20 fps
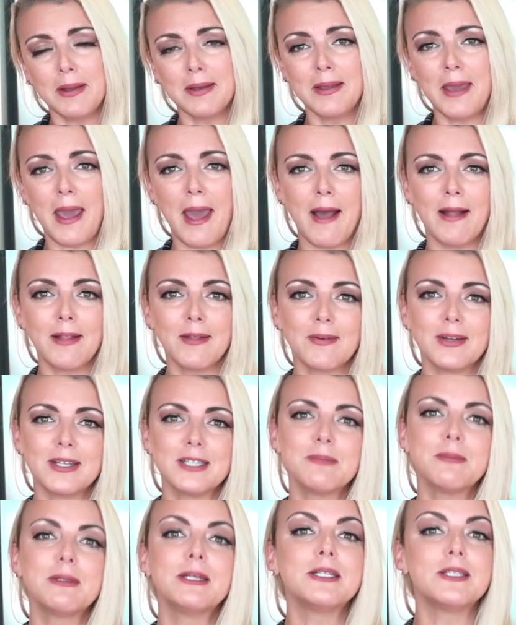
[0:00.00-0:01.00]
in
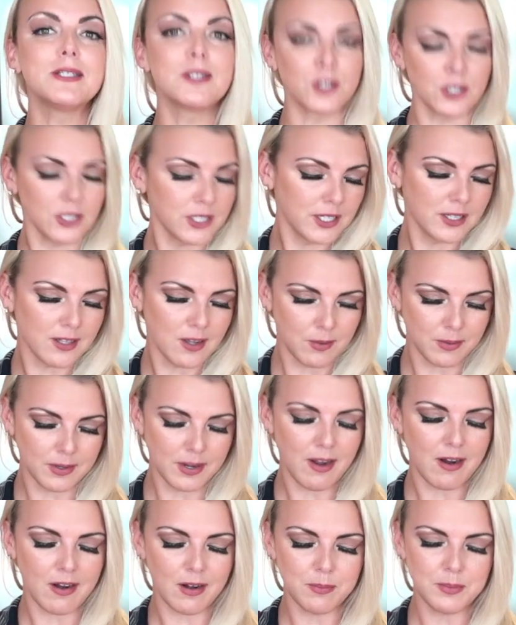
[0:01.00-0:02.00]
calories, but it's certainly low in
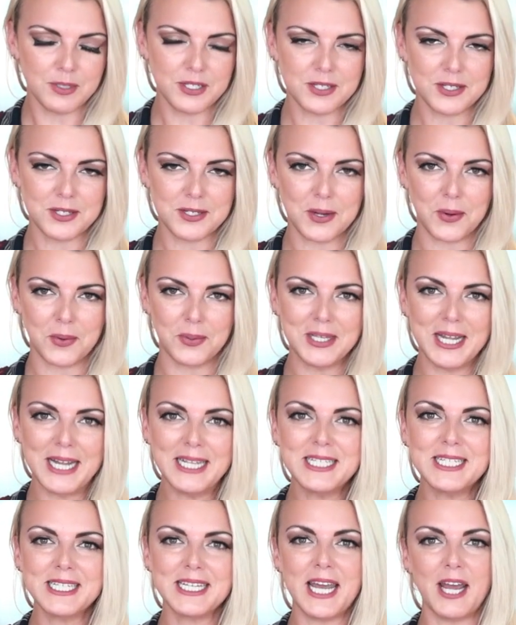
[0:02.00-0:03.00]
carbs. So
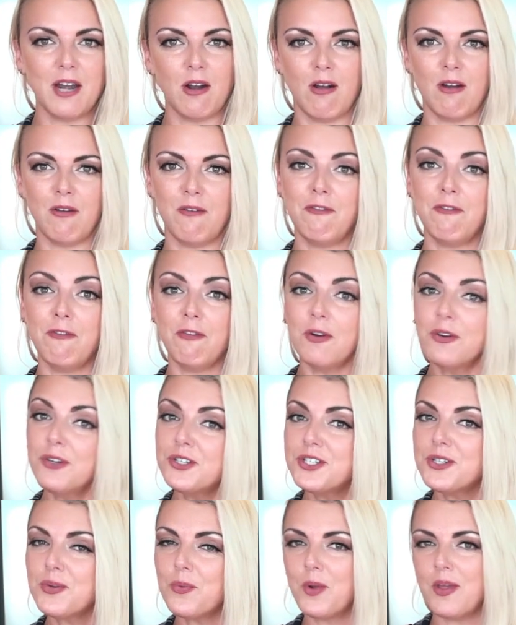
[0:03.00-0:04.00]
let's get on
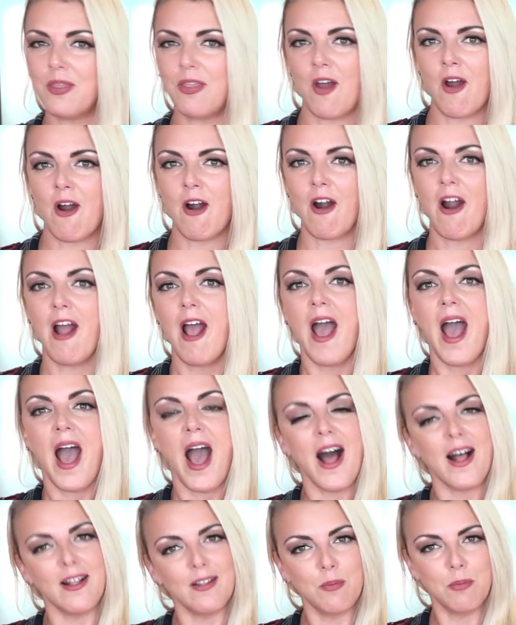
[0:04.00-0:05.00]
first with our
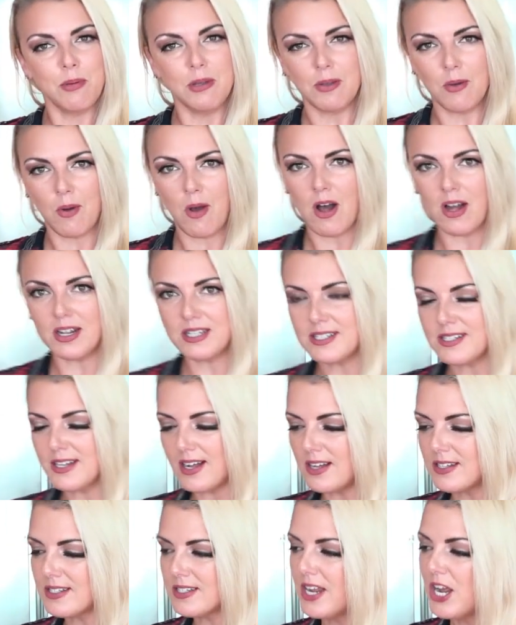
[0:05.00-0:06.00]
jalapeno hot
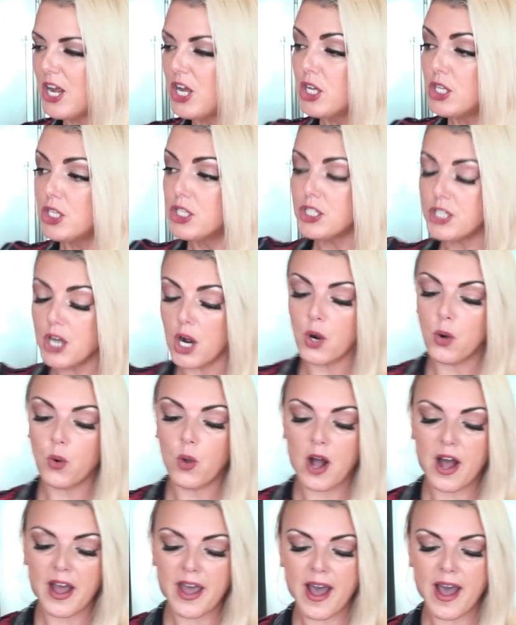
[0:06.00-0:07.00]
sauce. So I